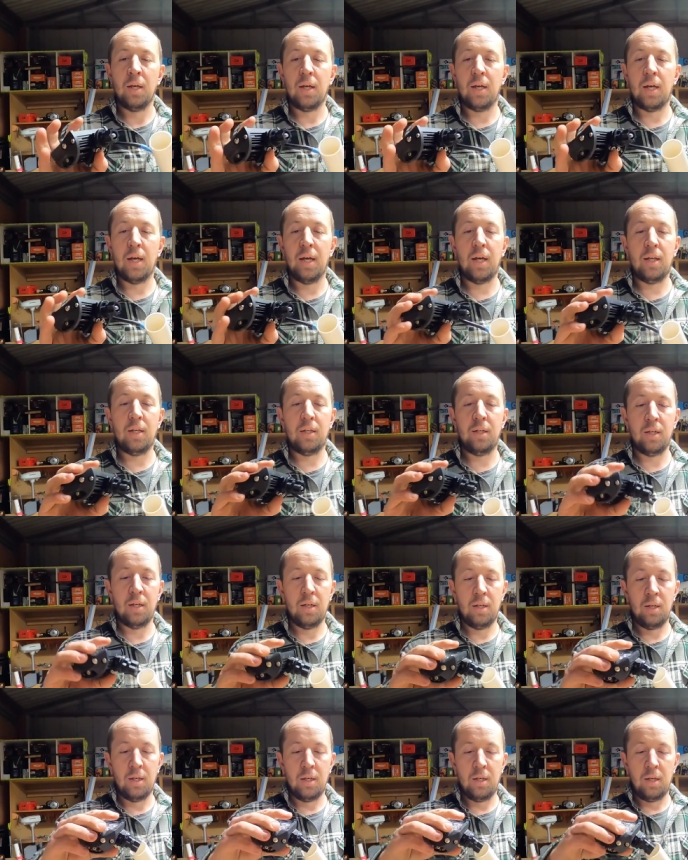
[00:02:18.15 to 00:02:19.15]
And
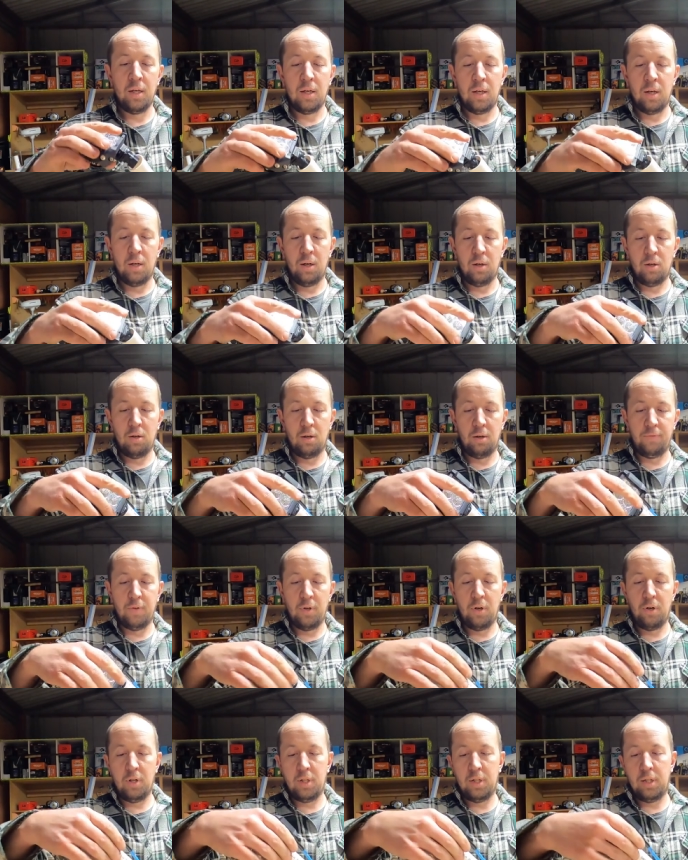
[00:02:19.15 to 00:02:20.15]
I've
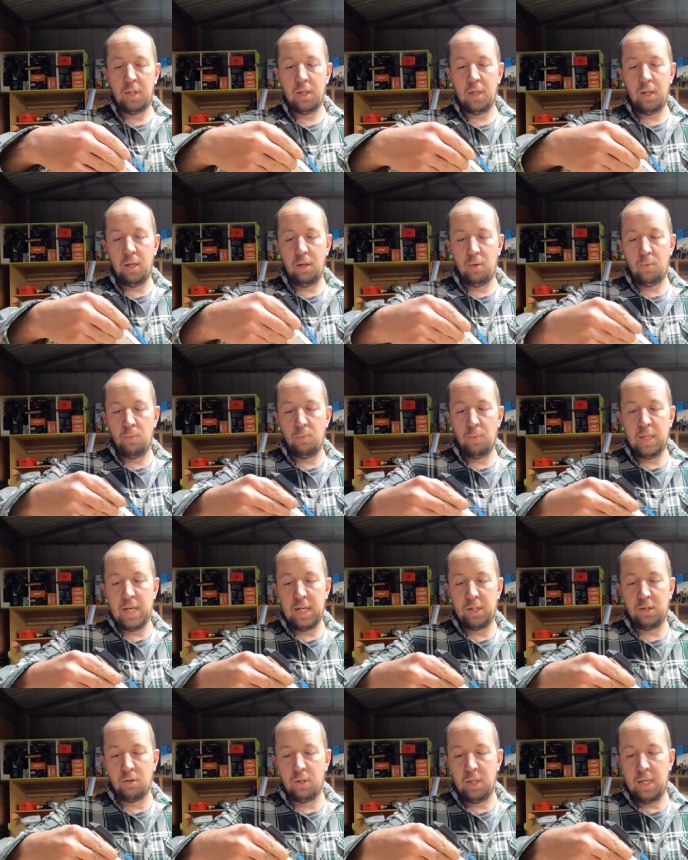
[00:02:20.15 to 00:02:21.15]
noticed that when
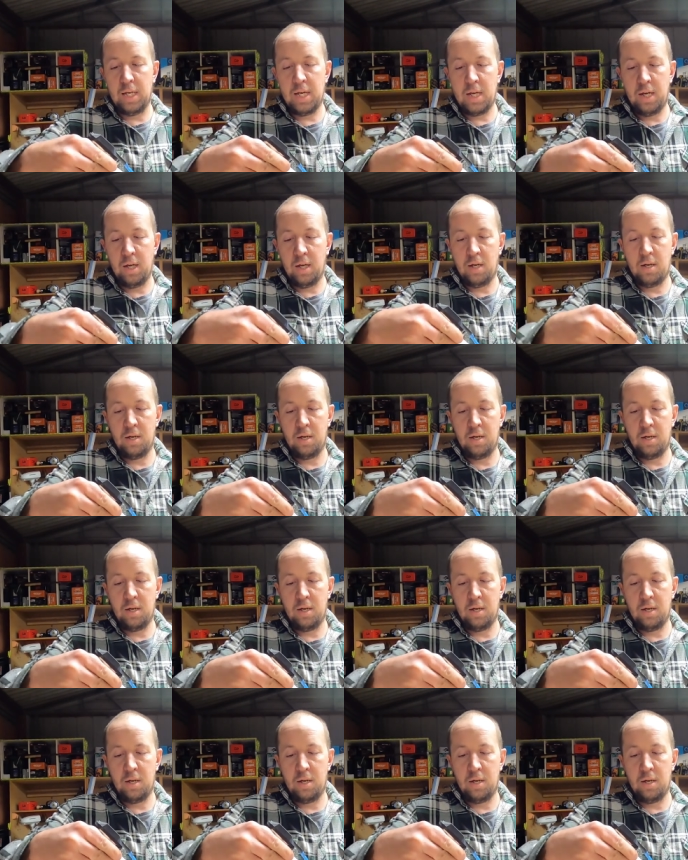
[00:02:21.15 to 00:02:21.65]
that's on there,